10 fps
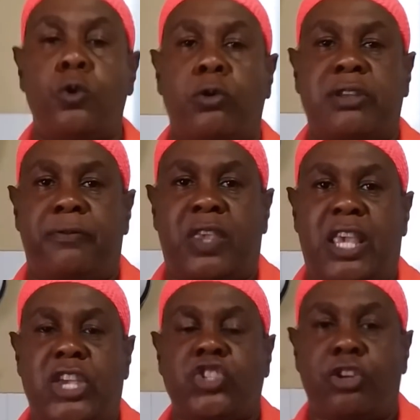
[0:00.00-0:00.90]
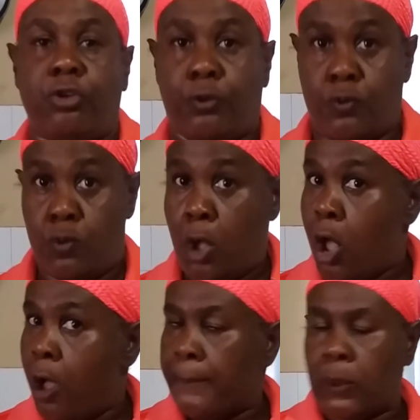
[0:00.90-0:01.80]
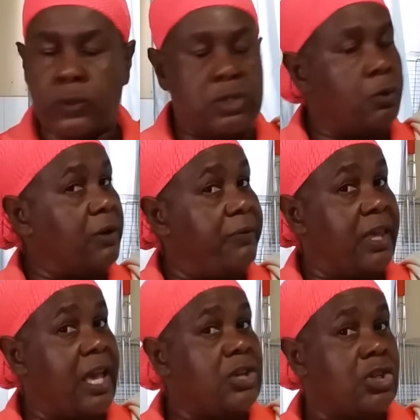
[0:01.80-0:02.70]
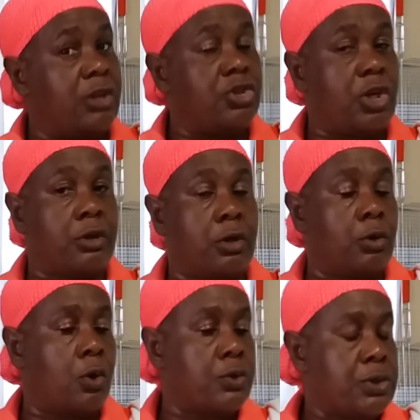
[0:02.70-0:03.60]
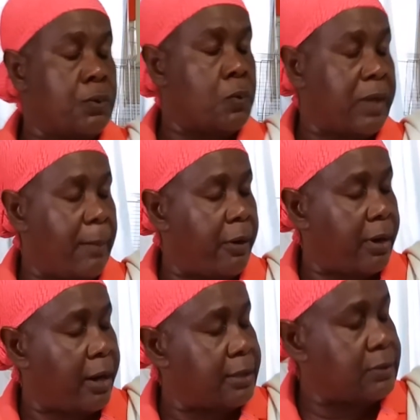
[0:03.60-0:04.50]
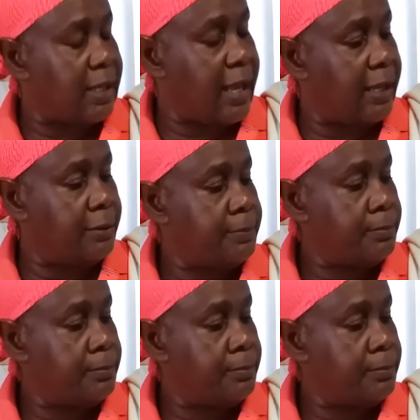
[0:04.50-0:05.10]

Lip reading: notification crew. Post notification shout out goes to who, camera girl, today?